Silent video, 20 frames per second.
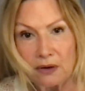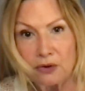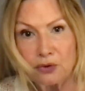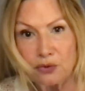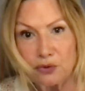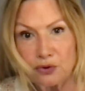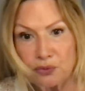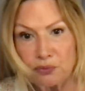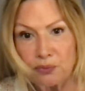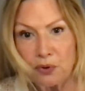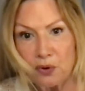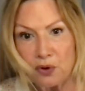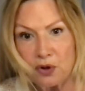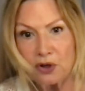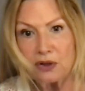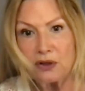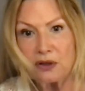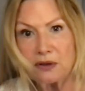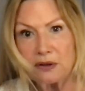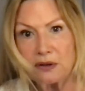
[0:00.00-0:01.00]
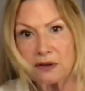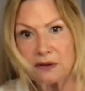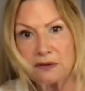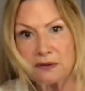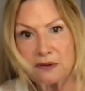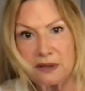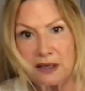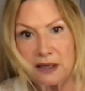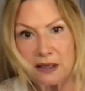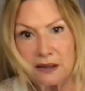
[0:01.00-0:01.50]
support
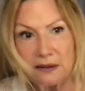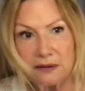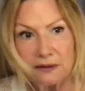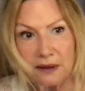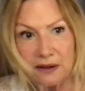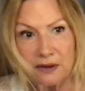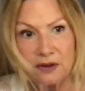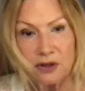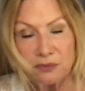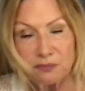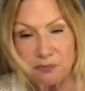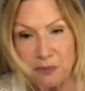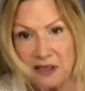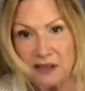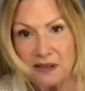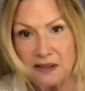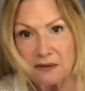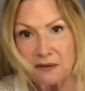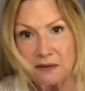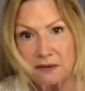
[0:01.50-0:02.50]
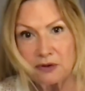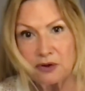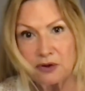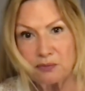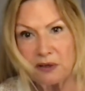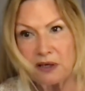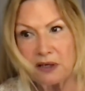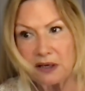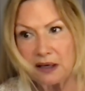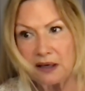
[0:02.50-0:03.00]
that and
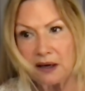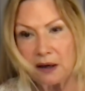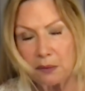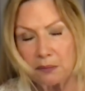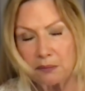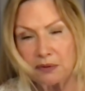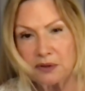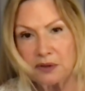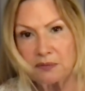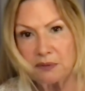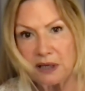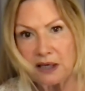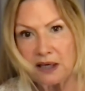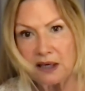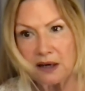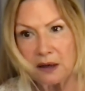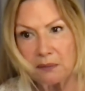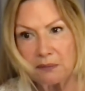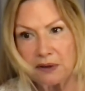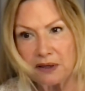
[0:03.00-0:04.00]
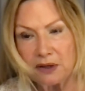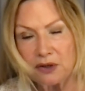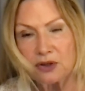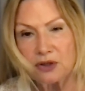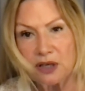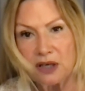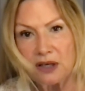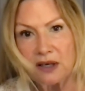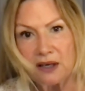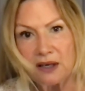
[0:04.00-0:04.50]
speeding up,
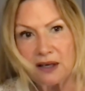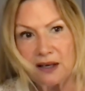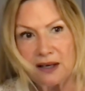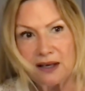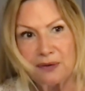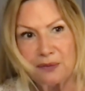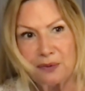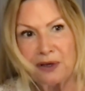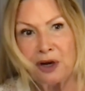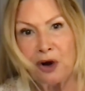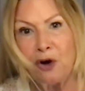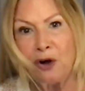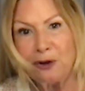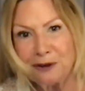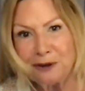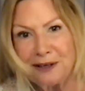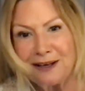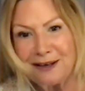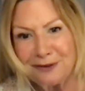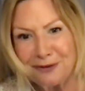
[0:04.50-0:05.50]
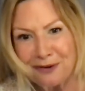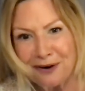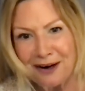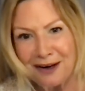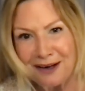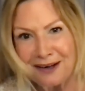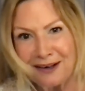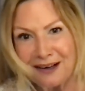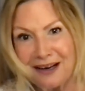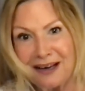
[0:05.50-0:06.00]
because we all need
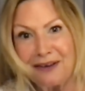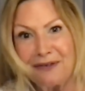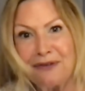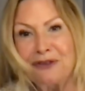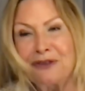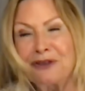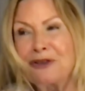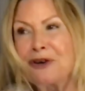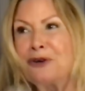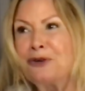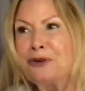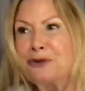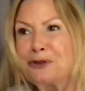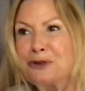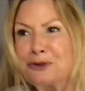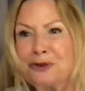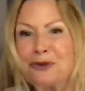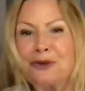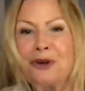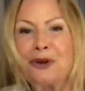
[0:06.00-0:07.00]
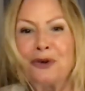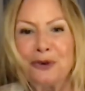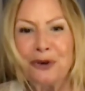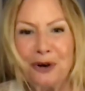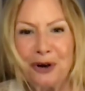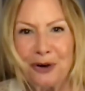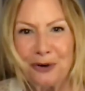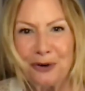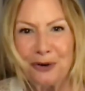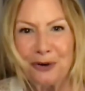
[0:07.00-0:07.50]
Reiner, even those who
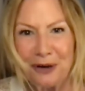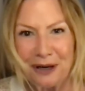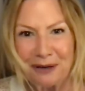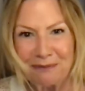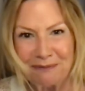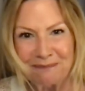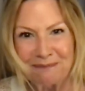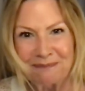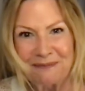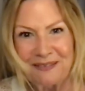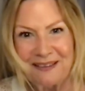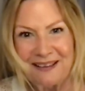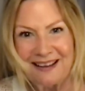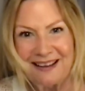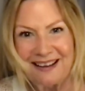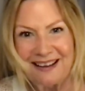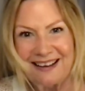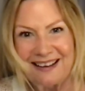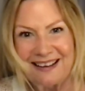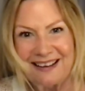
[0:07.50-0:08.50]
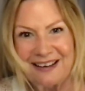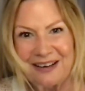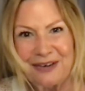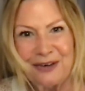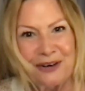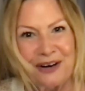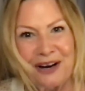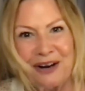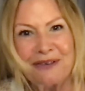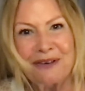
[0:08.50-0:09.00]
don't know him,
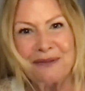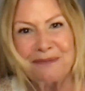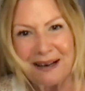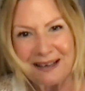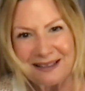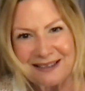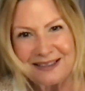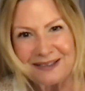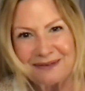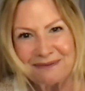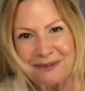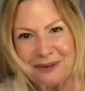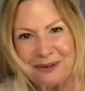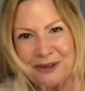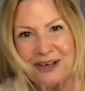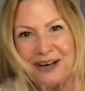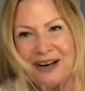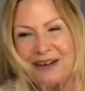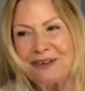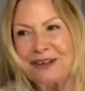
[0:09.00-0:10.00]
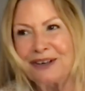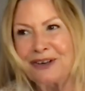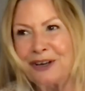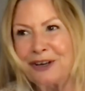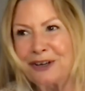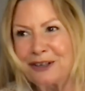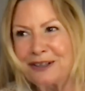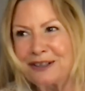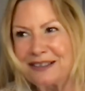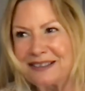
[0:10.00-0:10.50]
who never met him or never
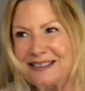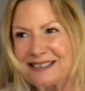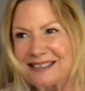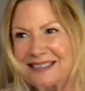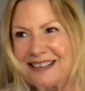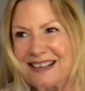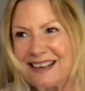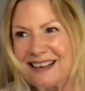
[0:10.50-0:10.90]
heard his